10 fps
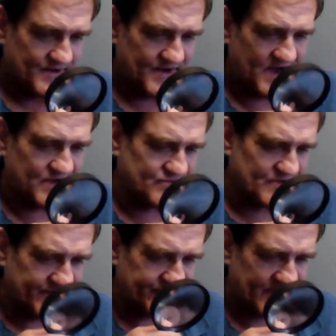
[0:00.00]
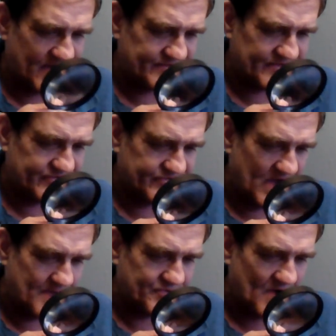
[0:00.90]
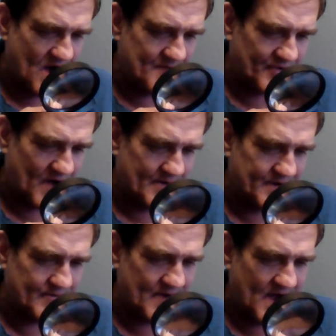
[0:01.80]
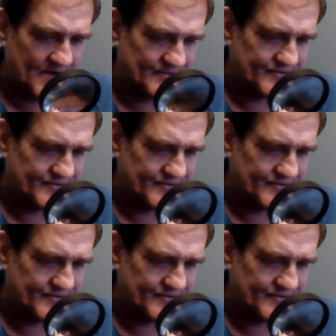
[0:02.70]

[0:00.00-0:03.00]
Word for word: Dangerous as a stepped on prairie rattler,